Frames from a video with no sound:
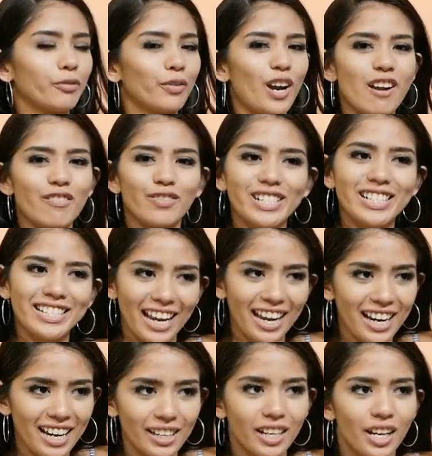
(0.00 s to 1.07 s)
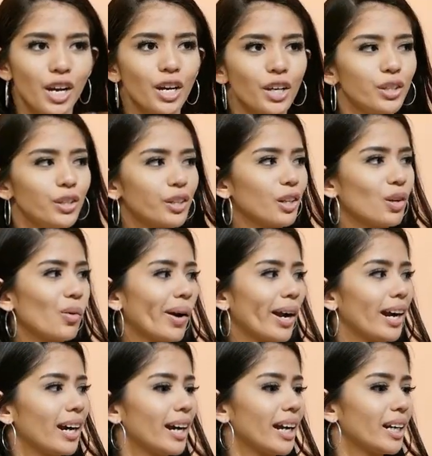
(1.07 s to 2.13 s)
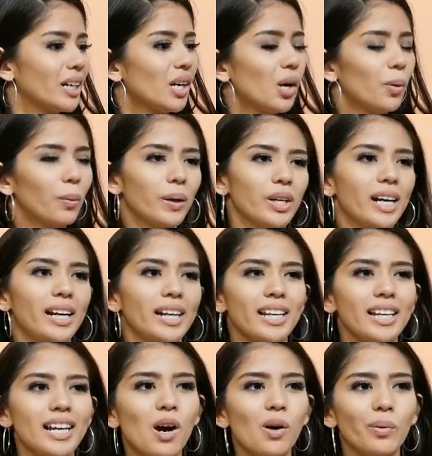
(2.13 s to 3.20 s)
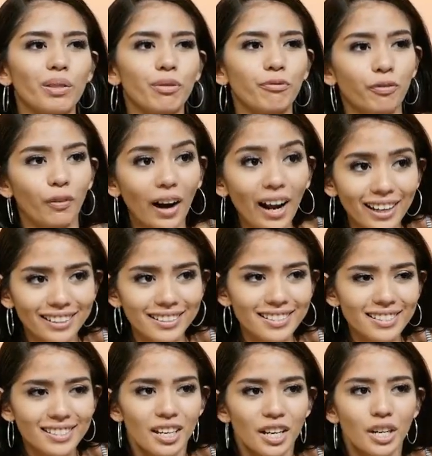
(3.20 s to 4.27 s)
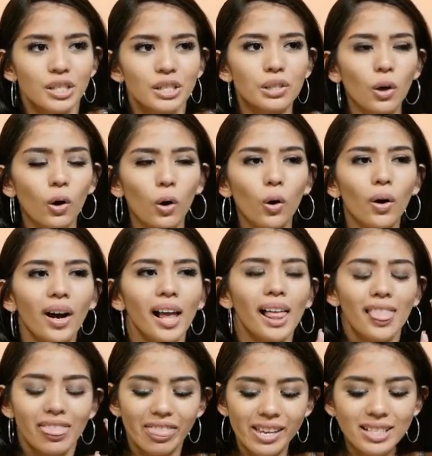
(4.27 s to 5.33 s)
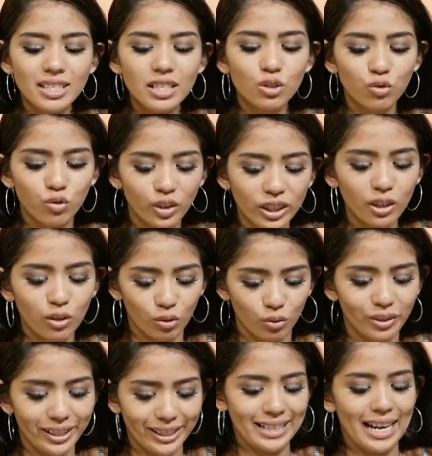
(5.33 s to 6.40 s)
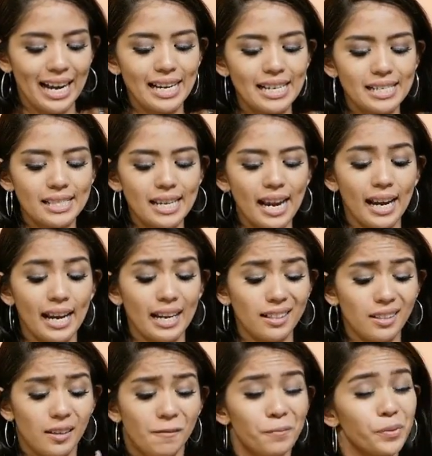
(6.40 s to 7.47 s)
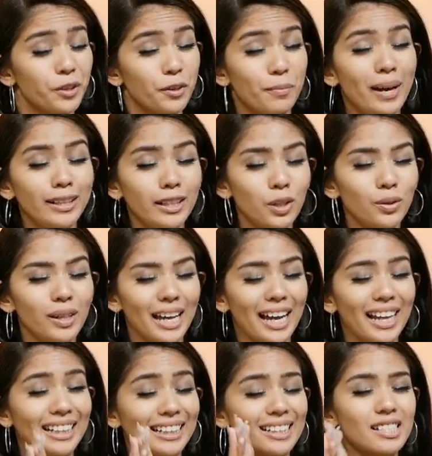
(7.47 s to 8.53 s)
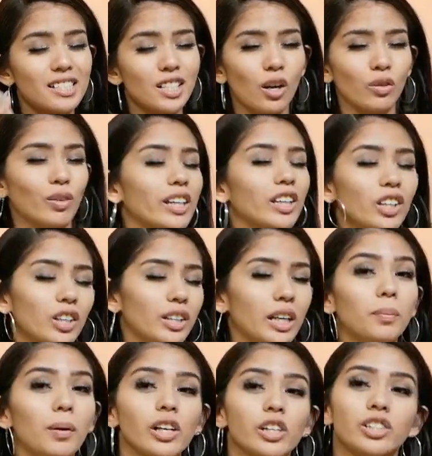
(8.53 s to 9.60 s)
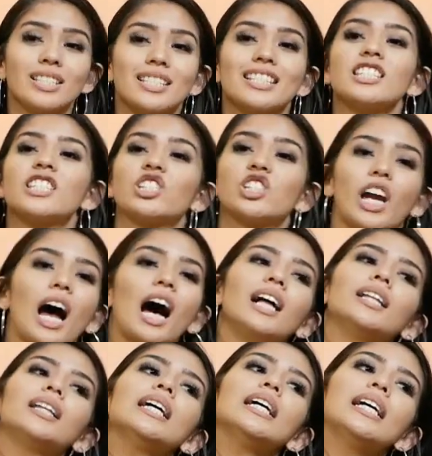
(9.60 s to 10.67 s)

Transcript: it for every day. You can wear it when you're hanging out with friends. So this is really, really nice. And reminding you again, this is not regular nail polish, this is gel